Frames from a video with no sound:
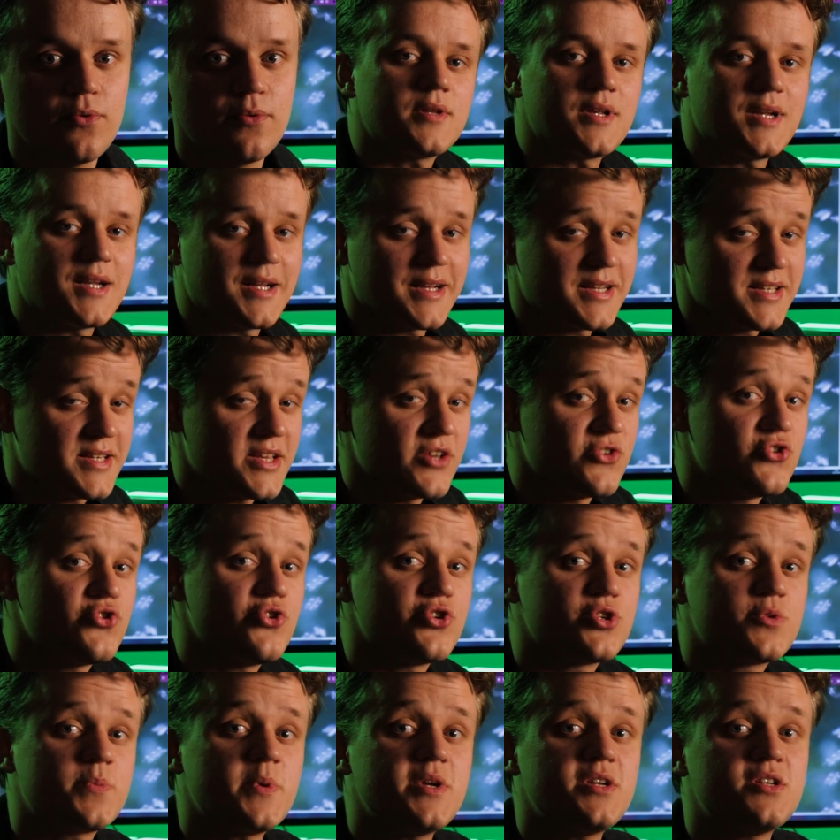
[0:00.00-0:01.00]
And like I say,
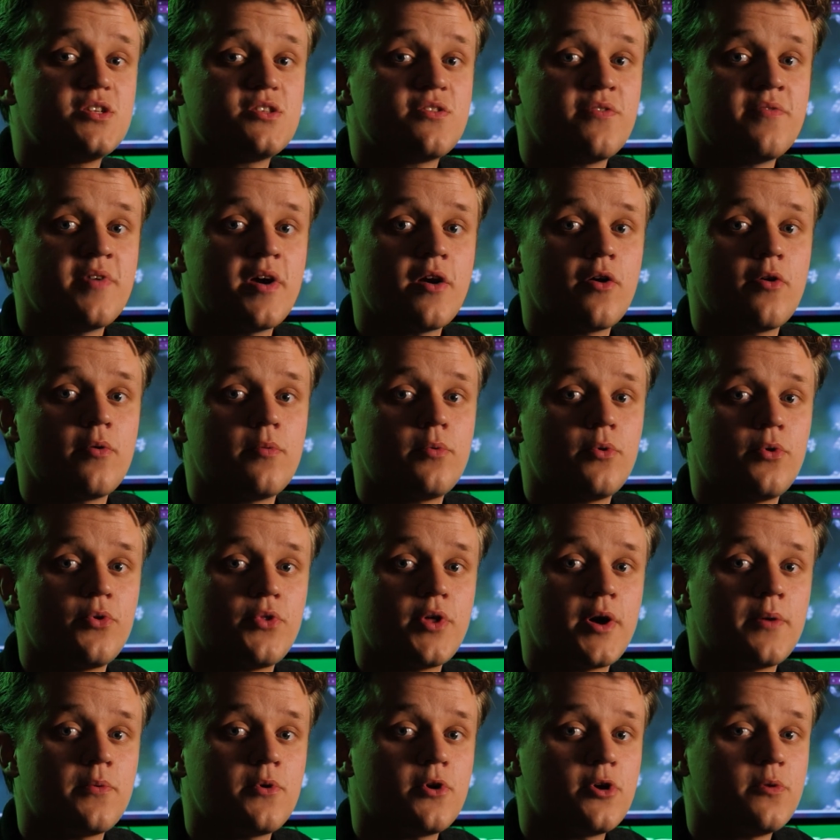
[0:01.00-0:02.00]
shutter speed is the variable
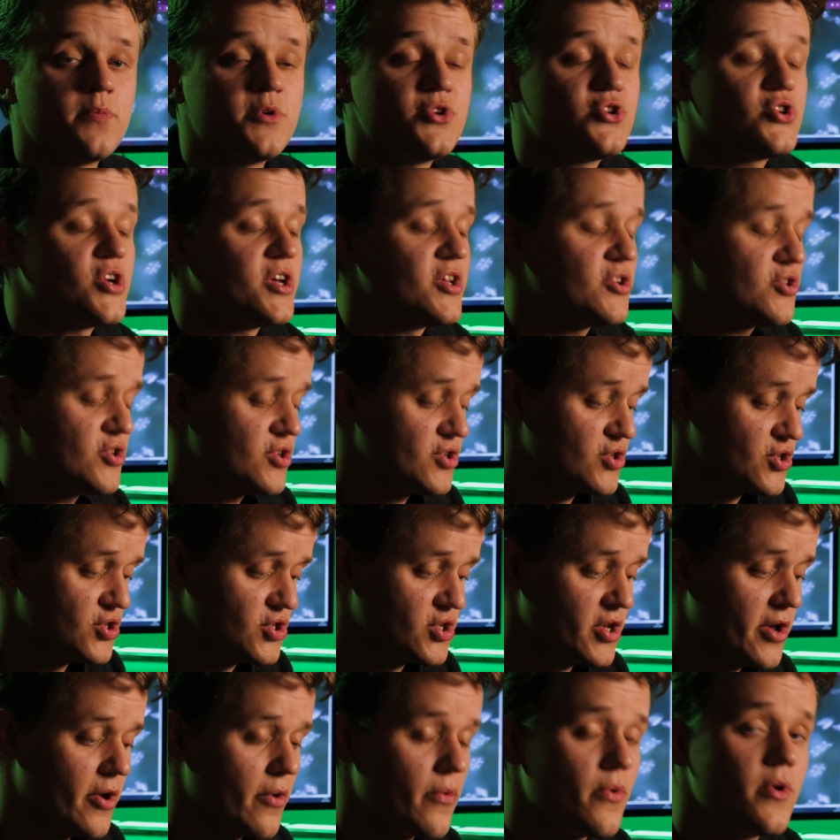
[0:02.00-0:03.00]
that I'm going to be changing.
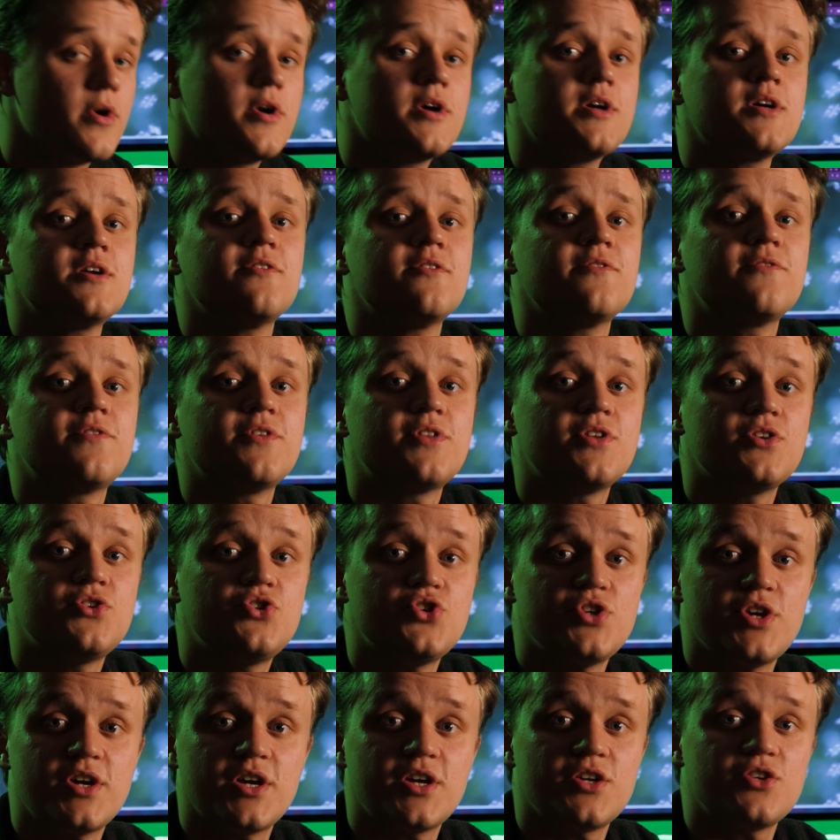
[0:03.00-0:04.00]
So For the
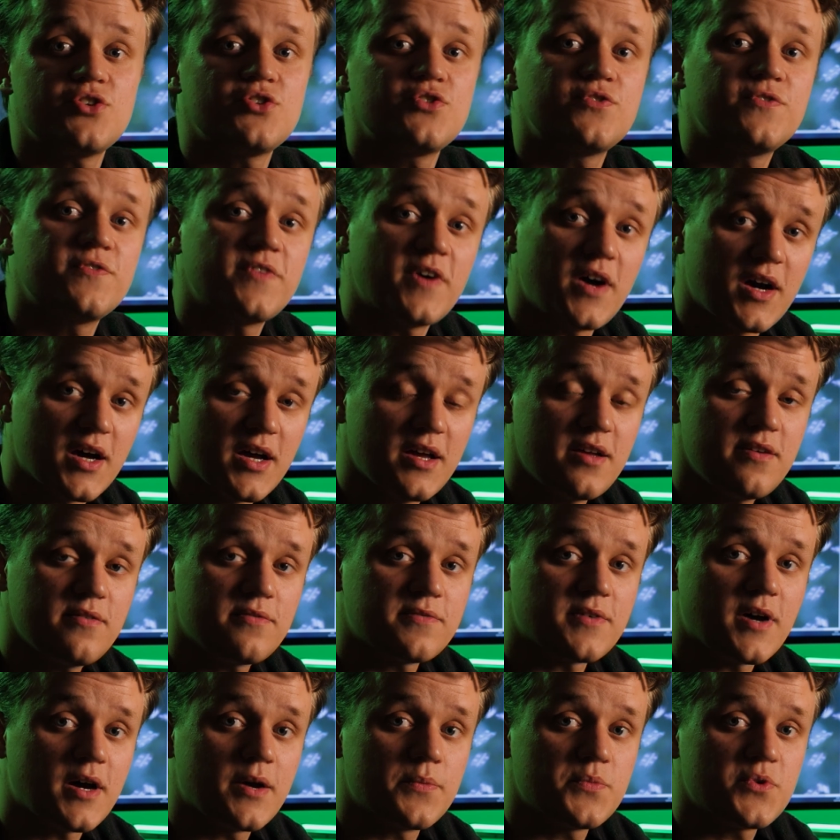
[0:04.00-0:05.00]
GH5,
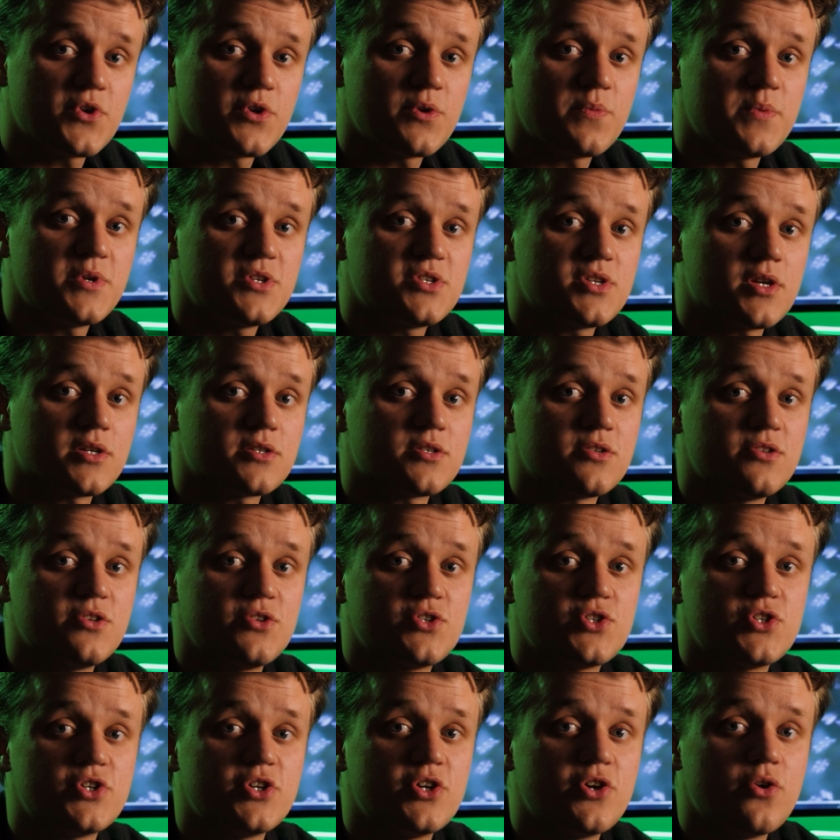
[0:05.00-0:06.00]
I'm going to be setting it
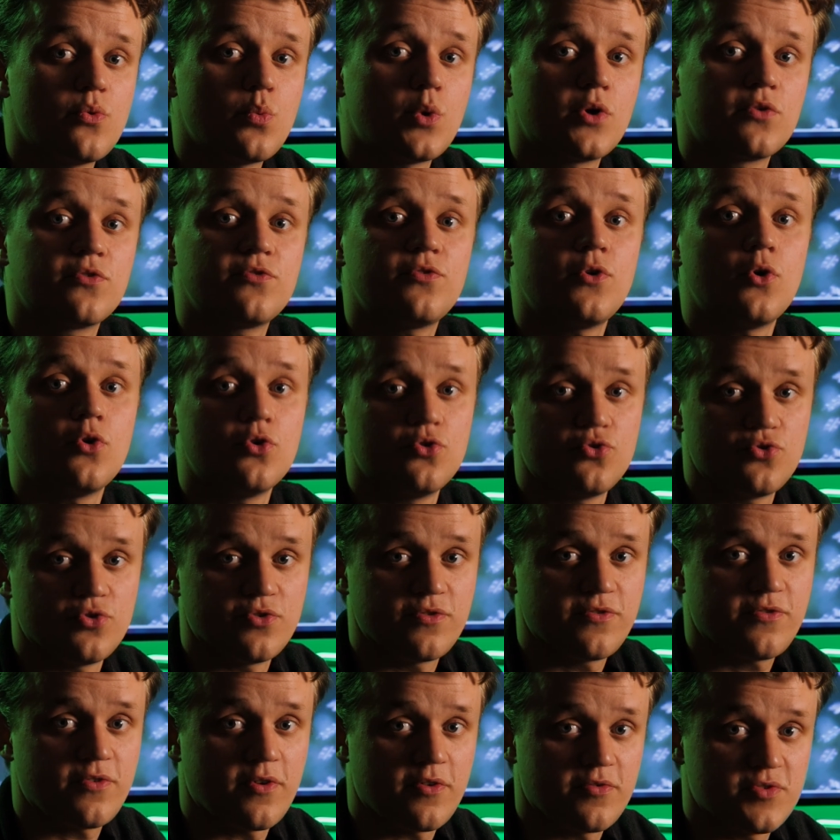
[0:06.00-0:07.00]
to
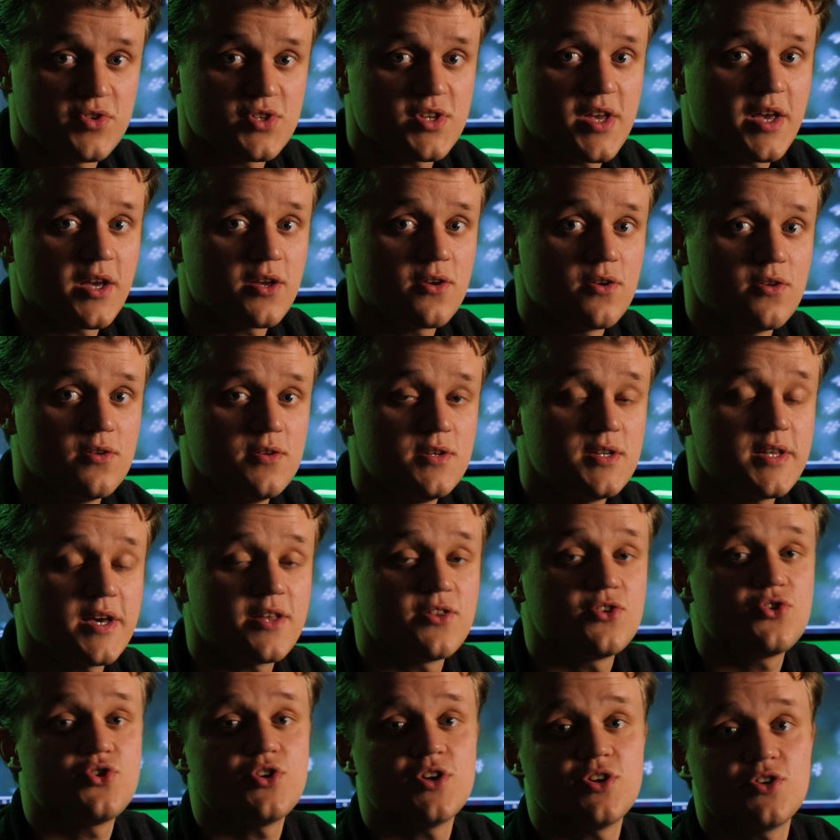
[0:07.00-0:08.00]
1/400th of a second, and
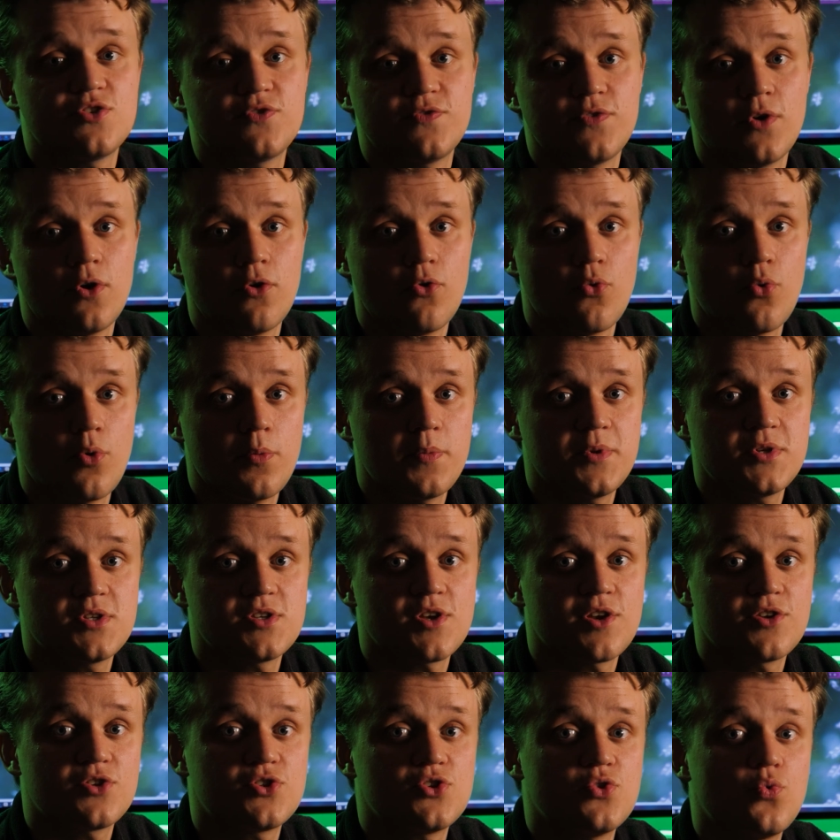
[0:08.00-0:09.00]
the GH4 will be
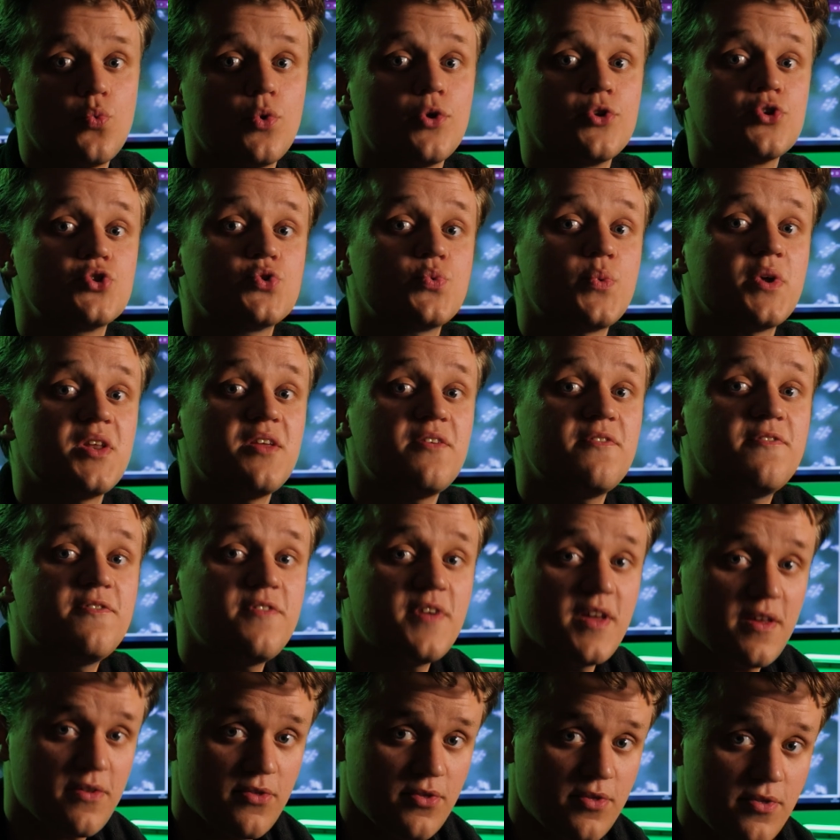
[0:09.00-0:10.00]
set to
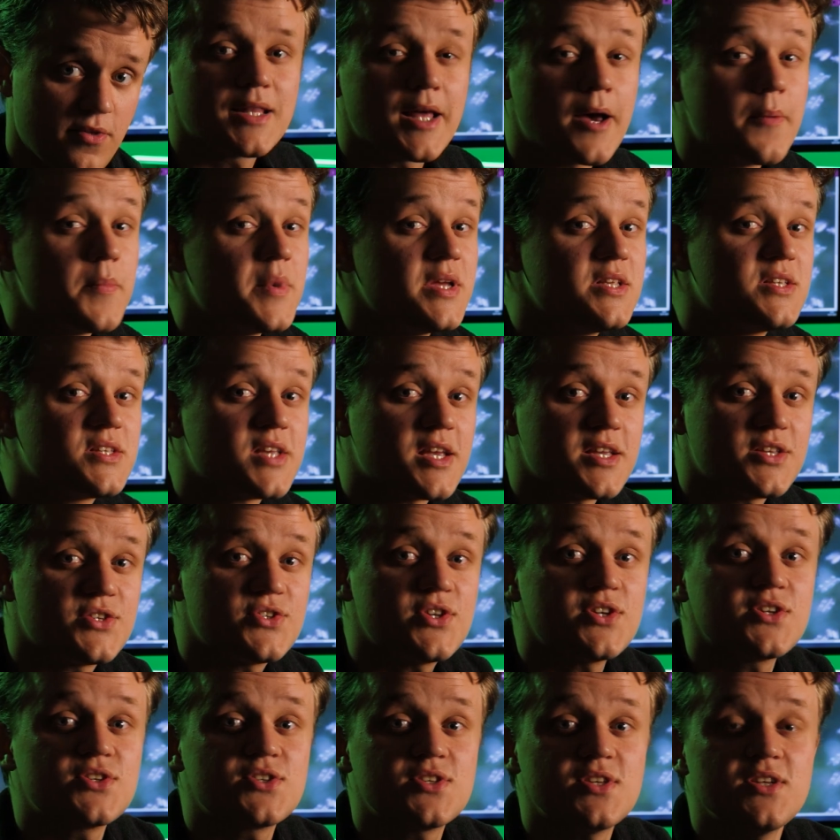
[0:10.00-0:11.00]
1/25th. That means a
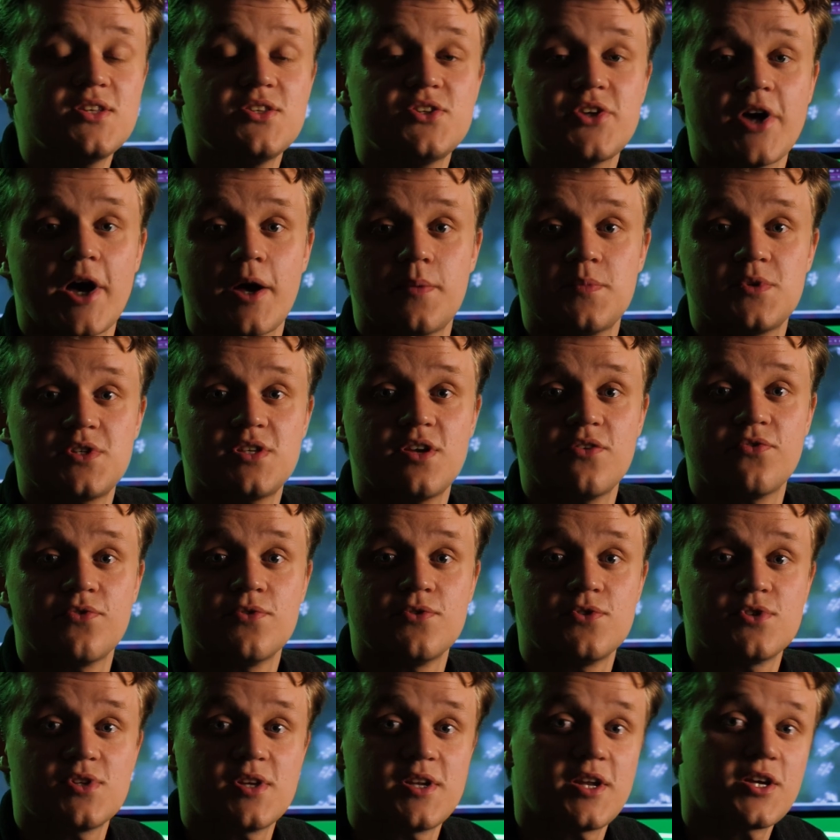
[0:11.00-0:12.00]
16 times
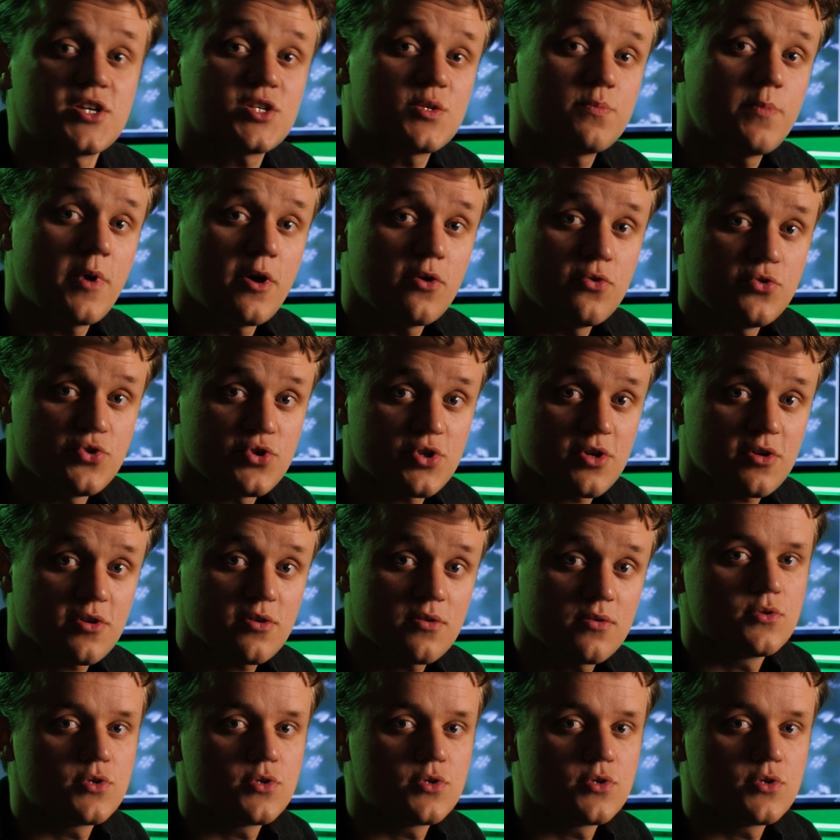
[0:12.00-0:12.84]
difference in exposure.